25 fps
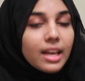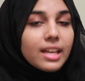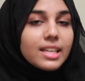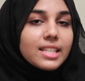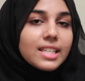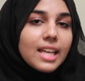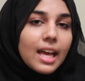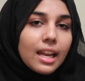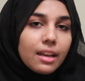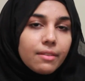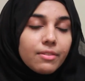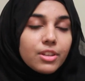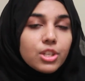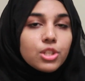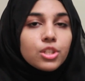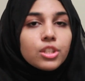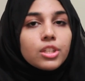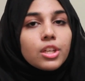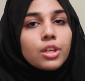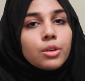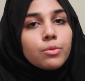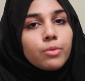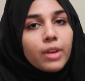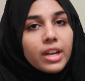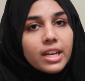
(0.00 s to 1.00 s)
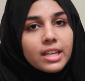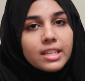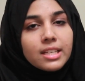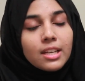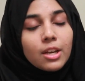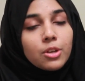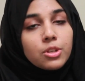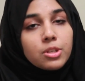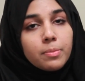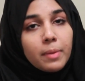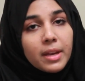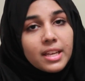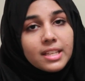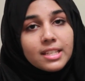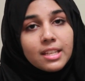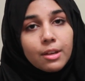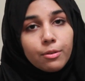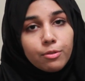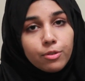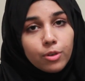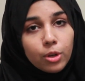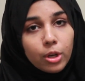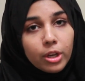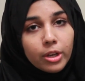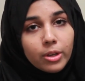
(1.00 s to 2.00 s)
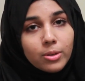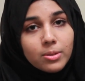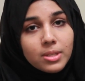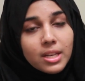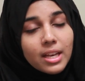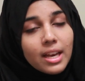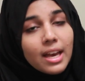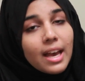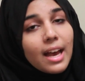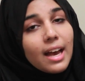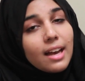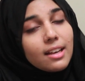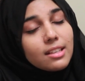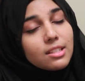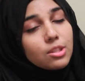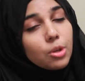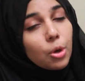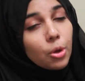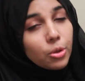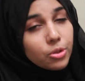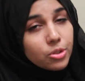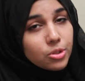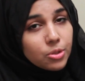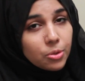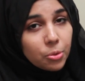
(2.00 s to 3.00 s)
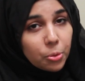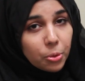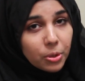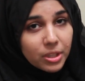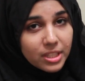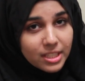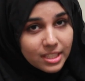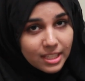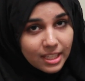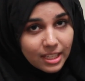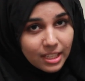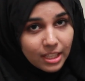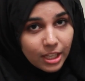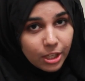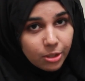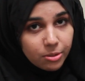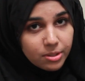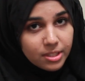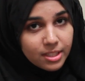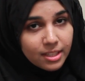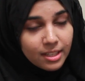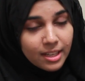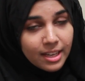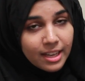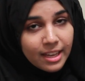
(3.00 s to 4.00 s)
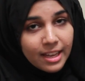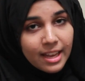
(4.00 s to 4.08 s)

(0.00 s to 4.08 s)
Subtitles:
Television and radio debates have followed as the onslaught continues,